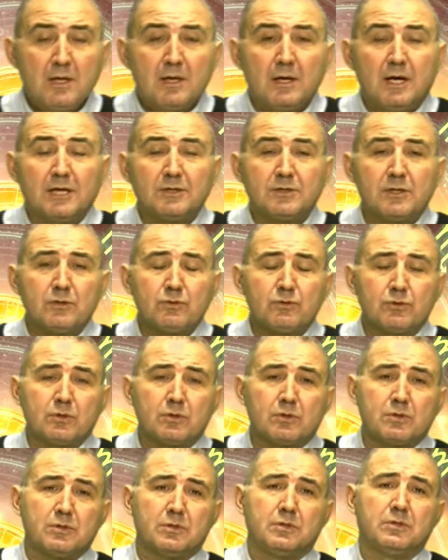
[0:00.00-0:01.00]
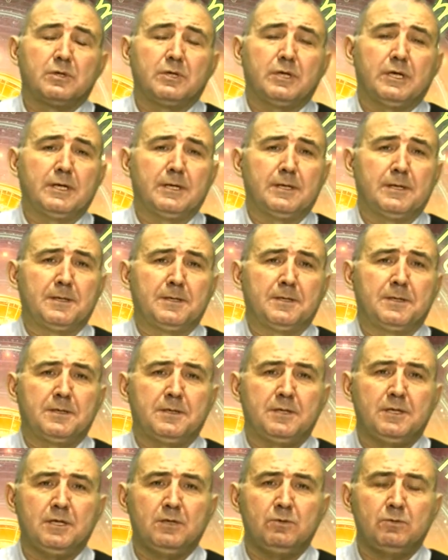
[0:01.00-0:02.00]
Atatürk,
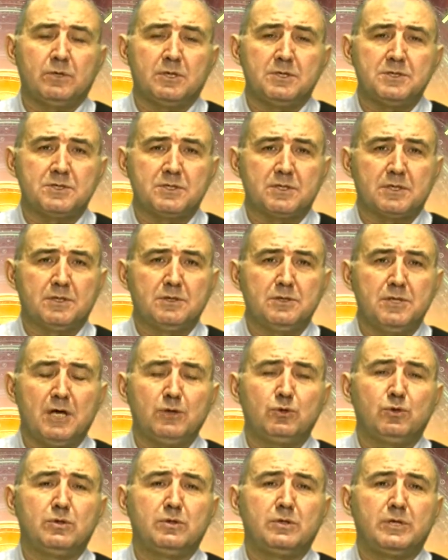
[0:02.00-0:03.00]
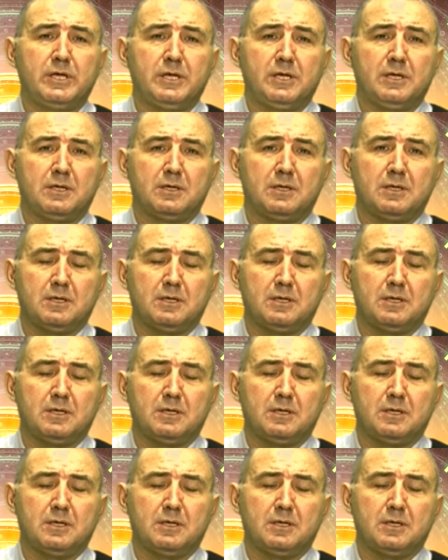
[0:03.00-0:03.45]
he was not only